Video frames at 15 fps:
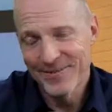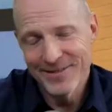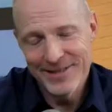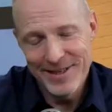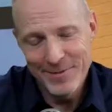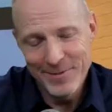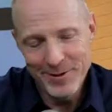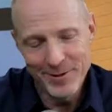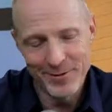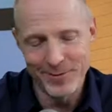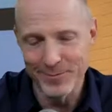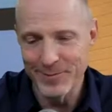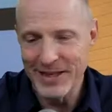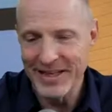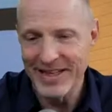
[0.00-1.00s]
typical
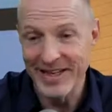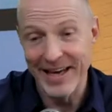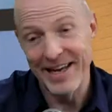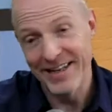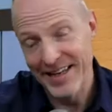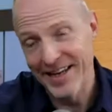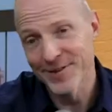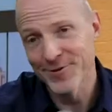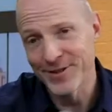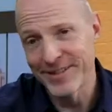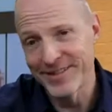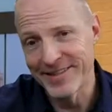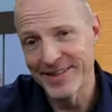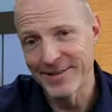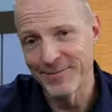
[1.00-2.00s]
of me and actually
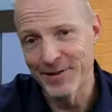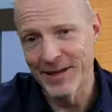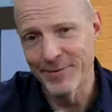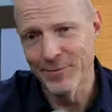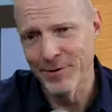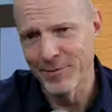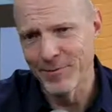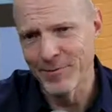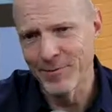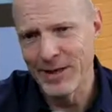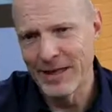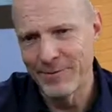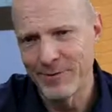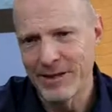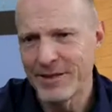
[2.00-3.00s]
Tim, like we
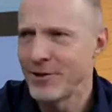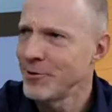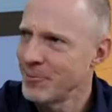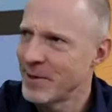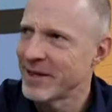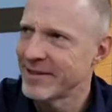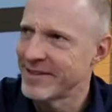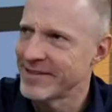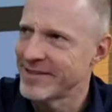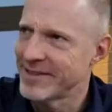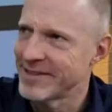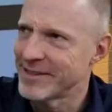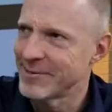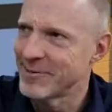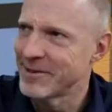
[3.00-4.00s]
we we knew about this
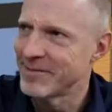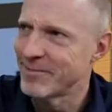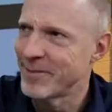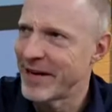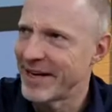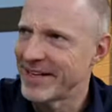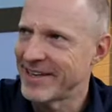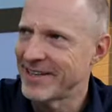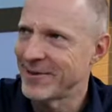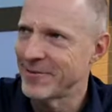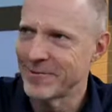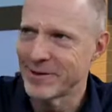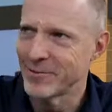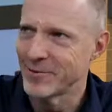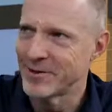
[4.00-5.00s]
exhibit back in
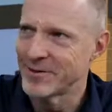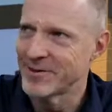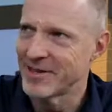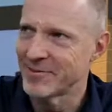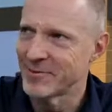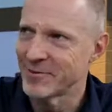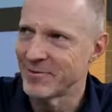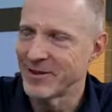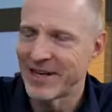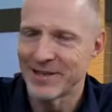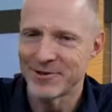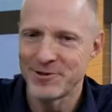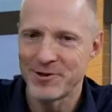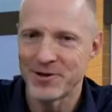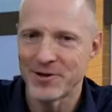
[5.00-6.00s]
November, December of
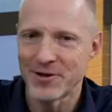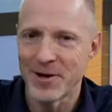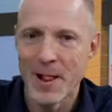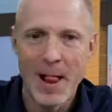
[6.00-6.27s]
last year.